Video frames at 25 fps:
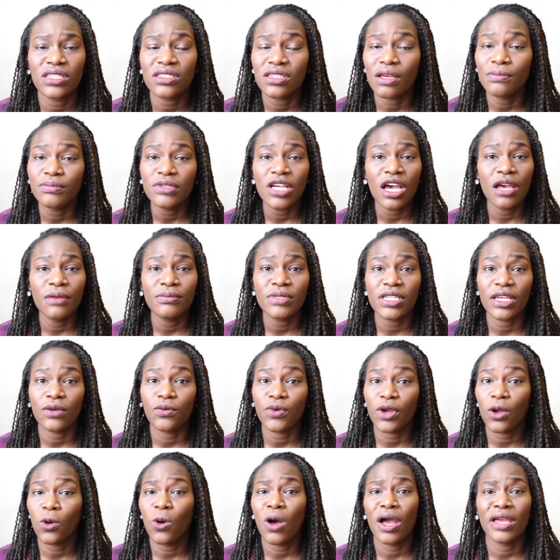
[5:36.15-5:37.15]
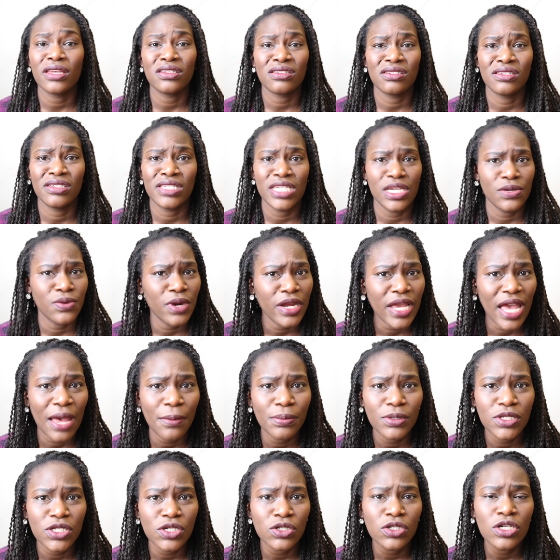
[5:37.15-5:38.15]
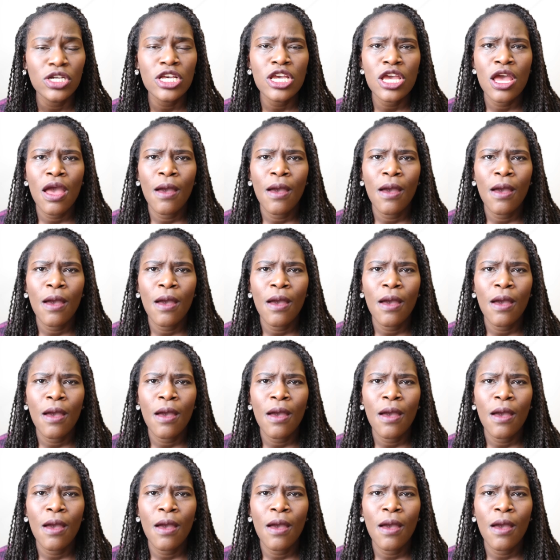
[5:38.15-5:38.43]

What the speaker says: Sometimes it requires zero capital,